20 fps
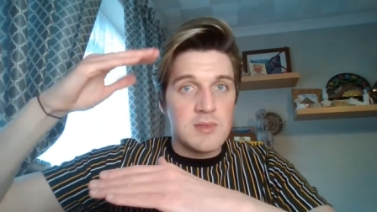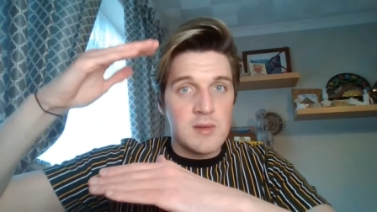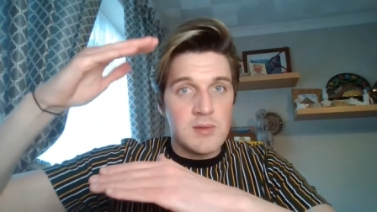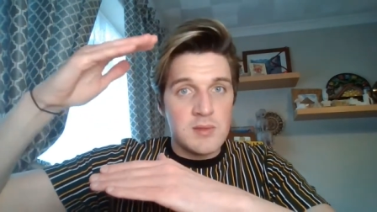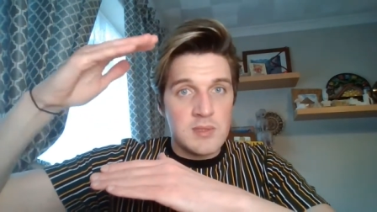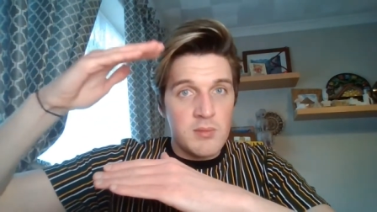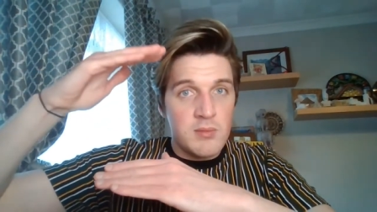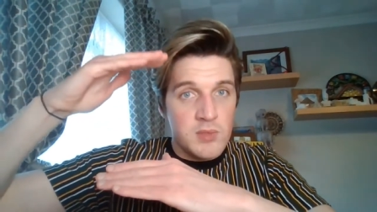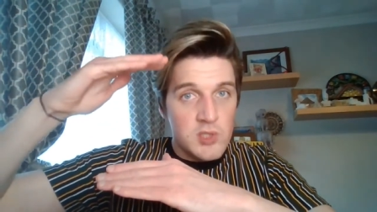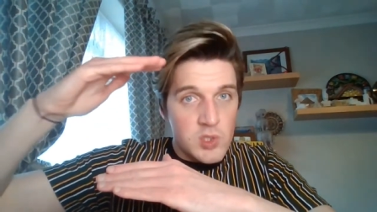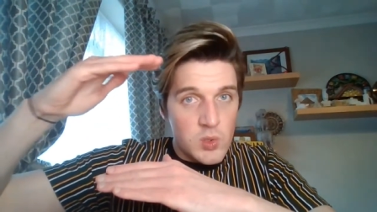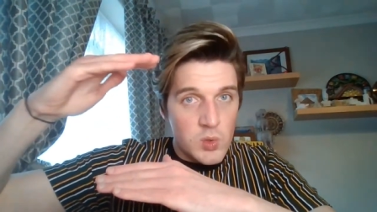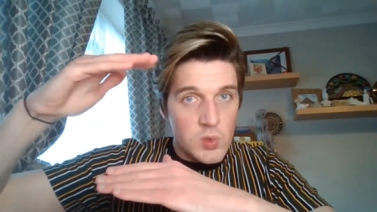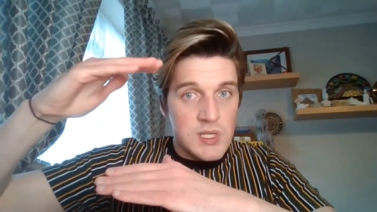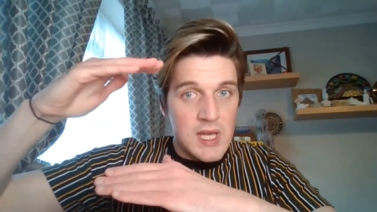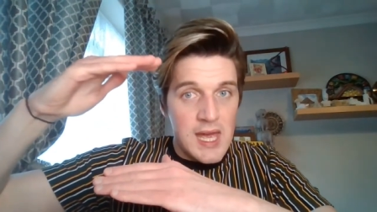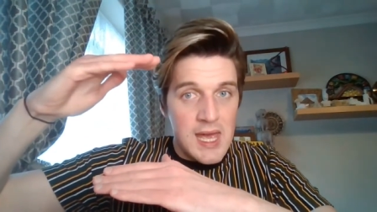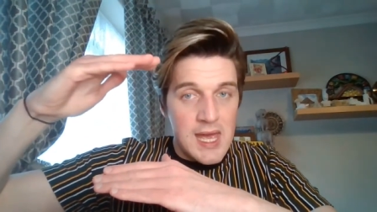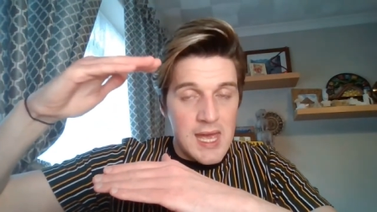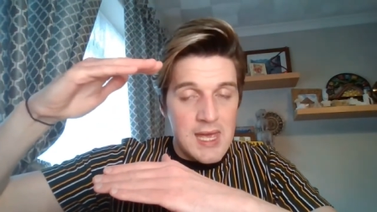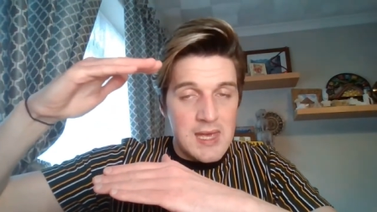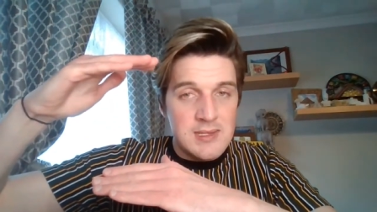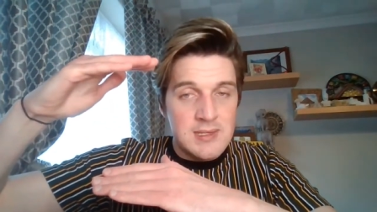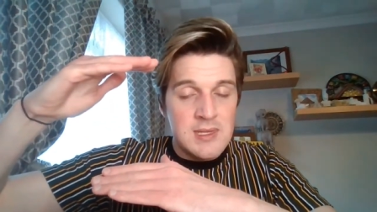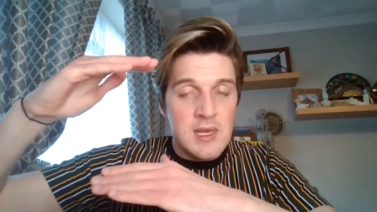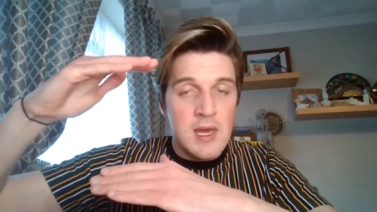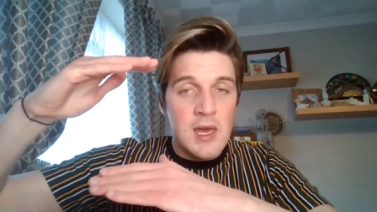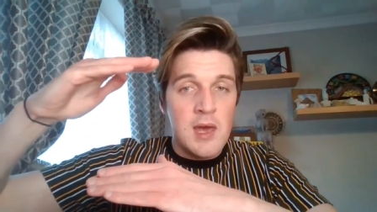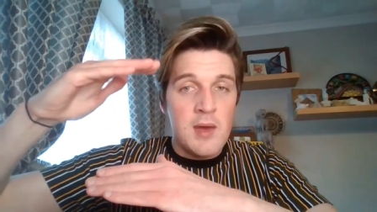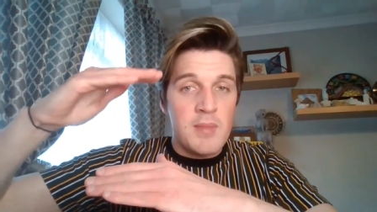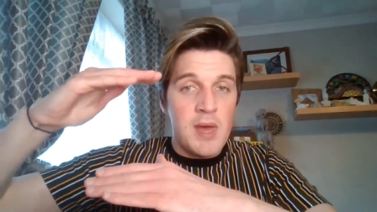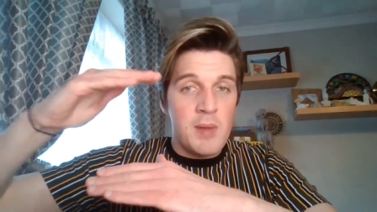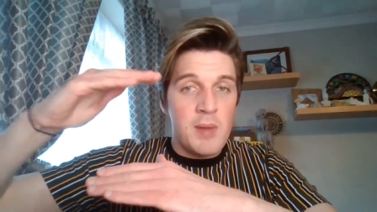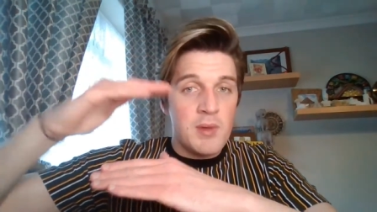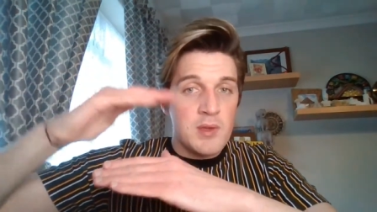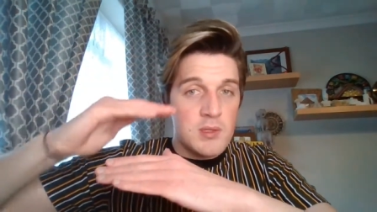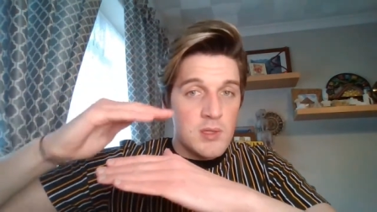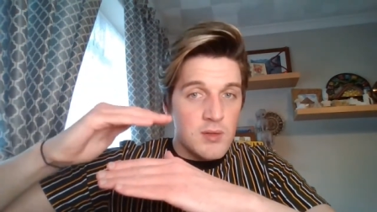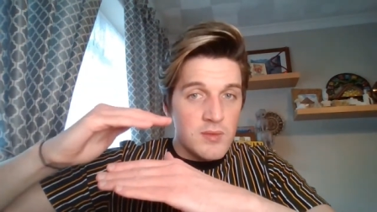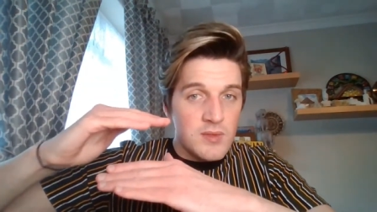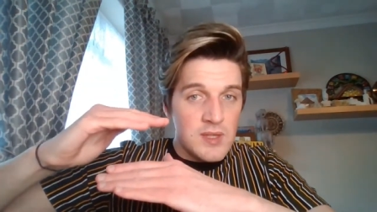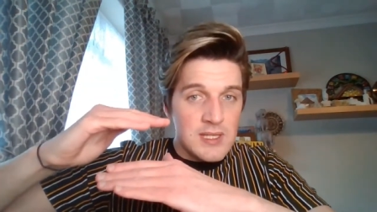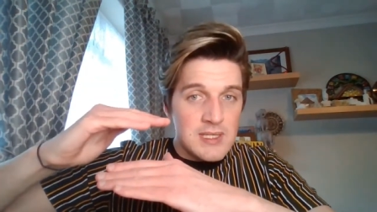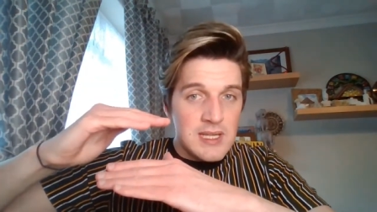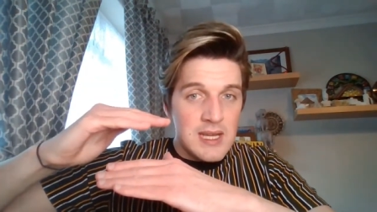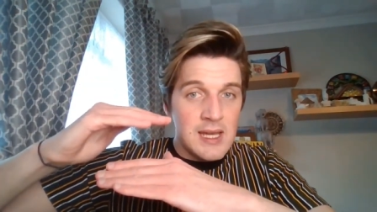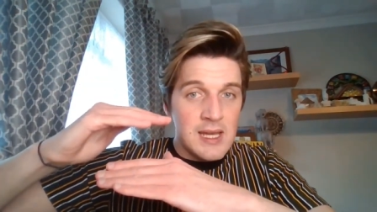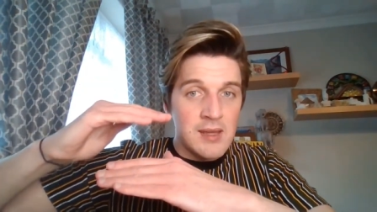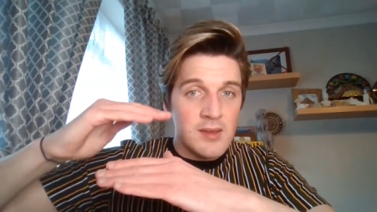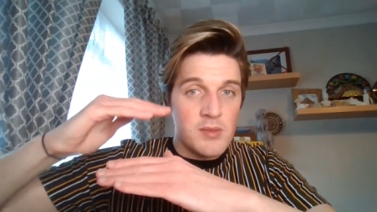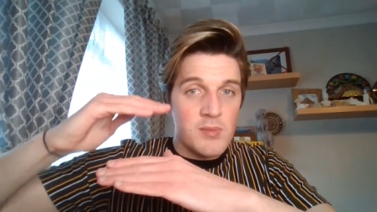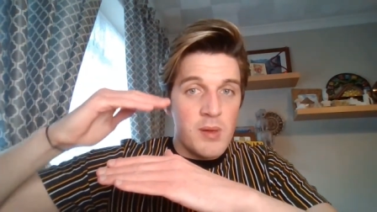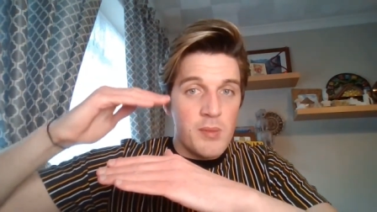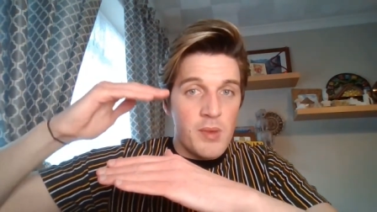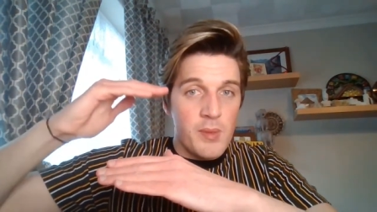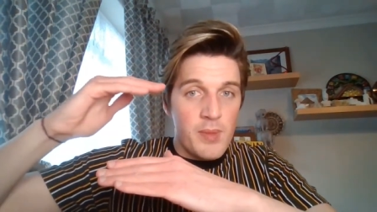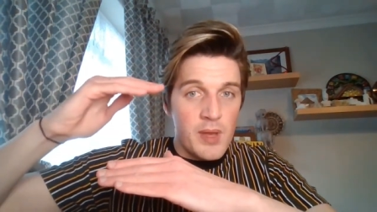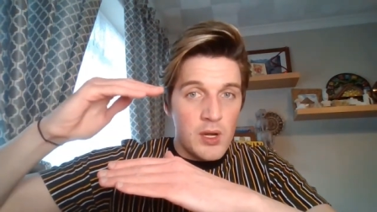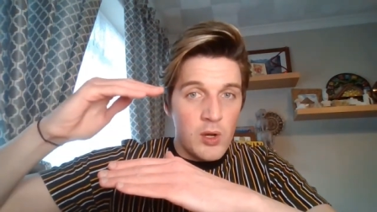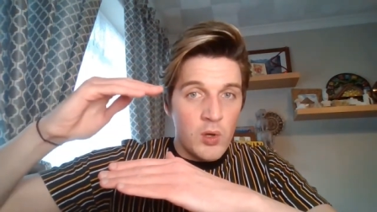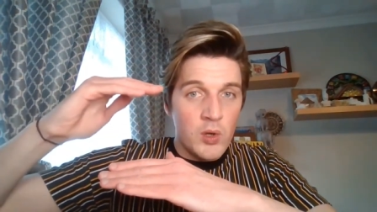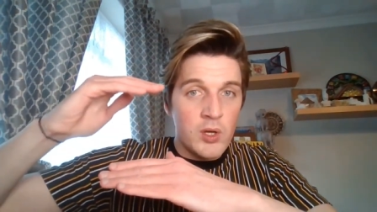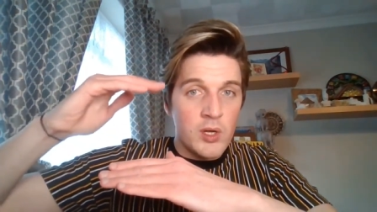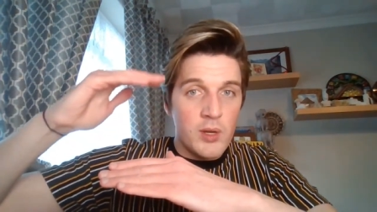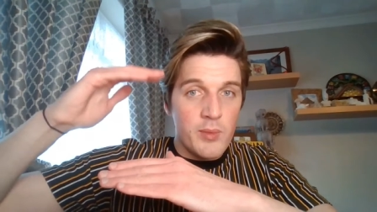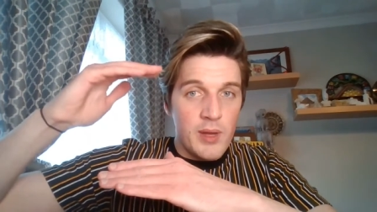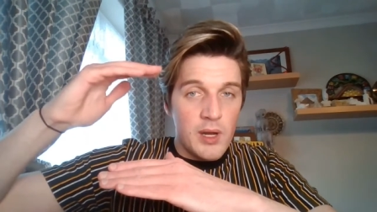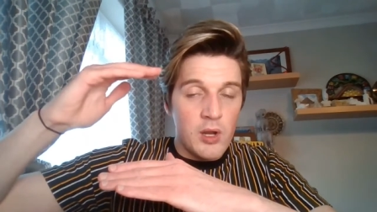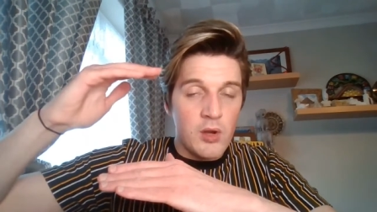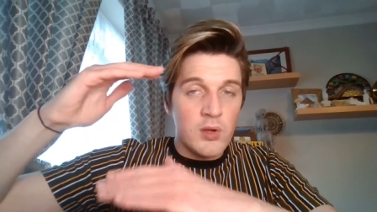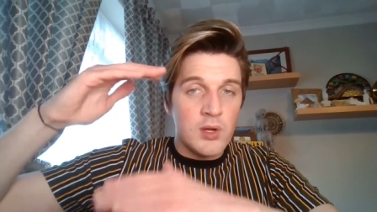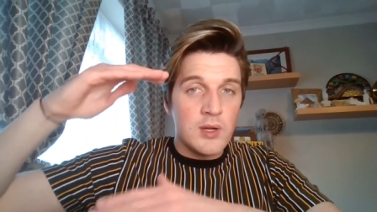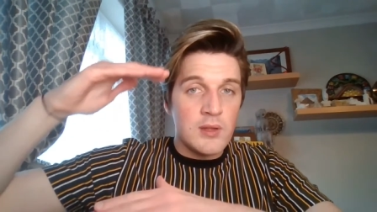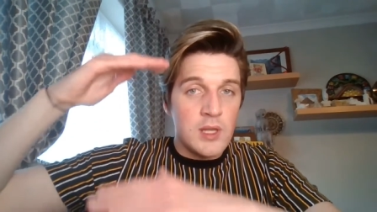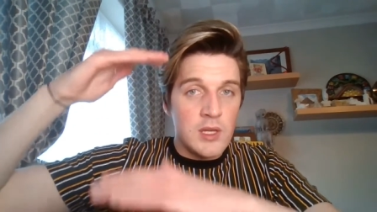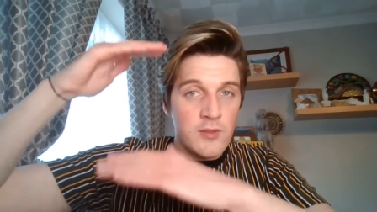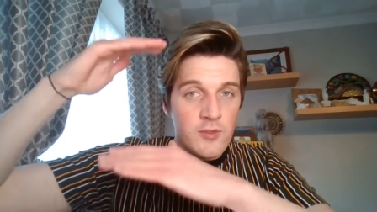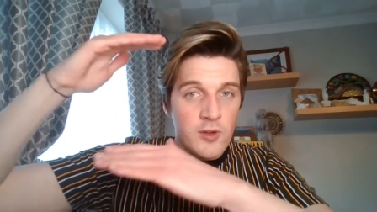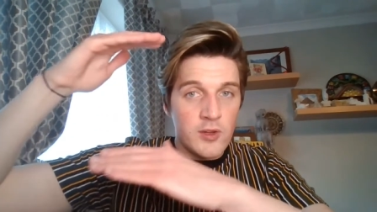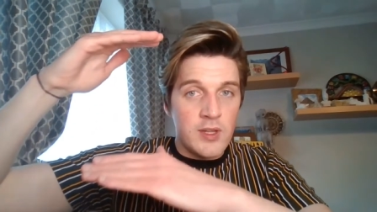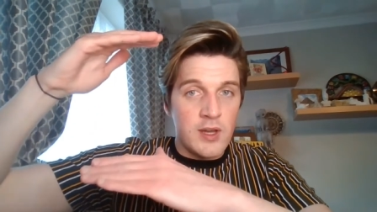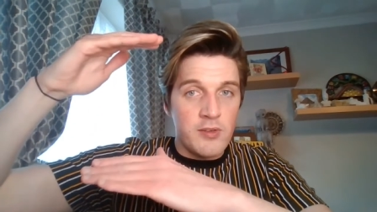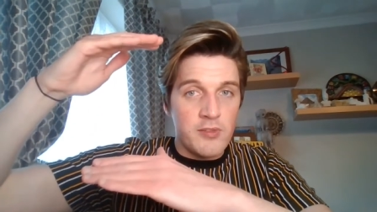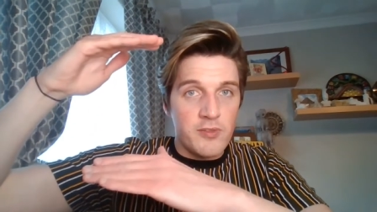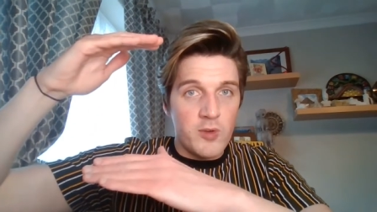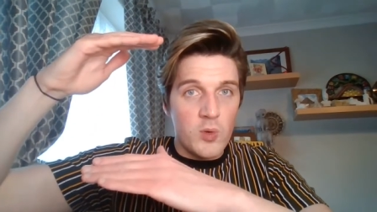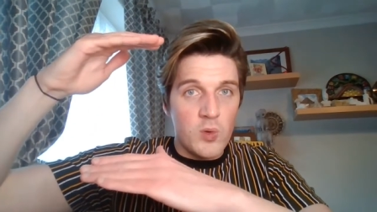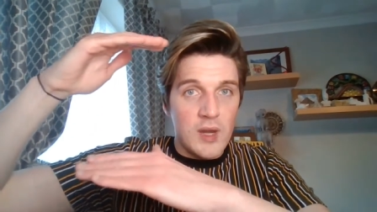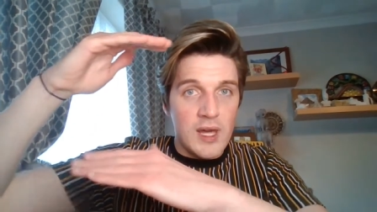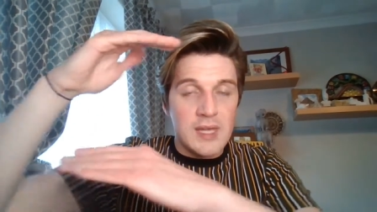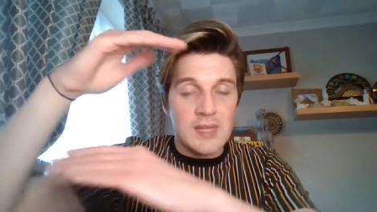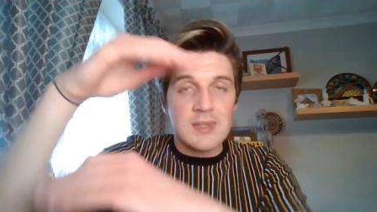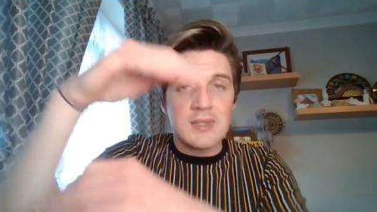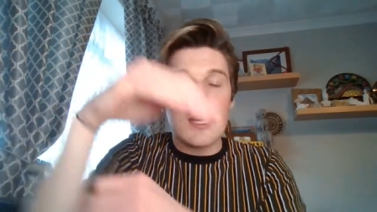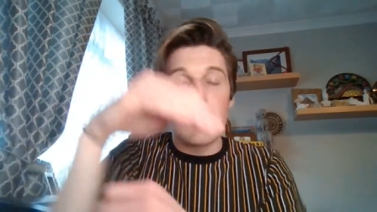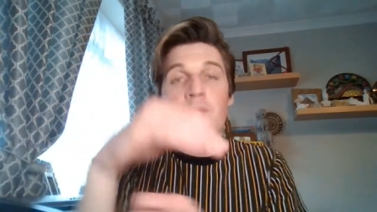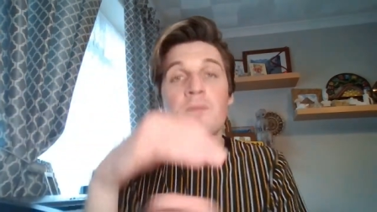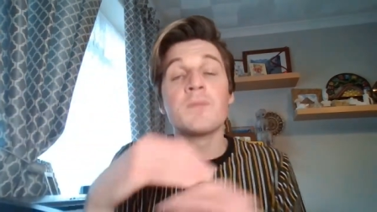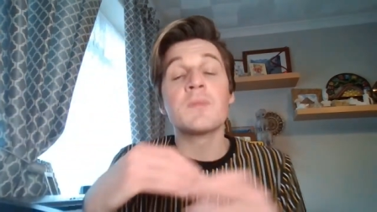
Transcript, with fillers: So some shorter hairs, maybe sort of this length, maybe a bit longer and a bit longer, and then you've got that full length.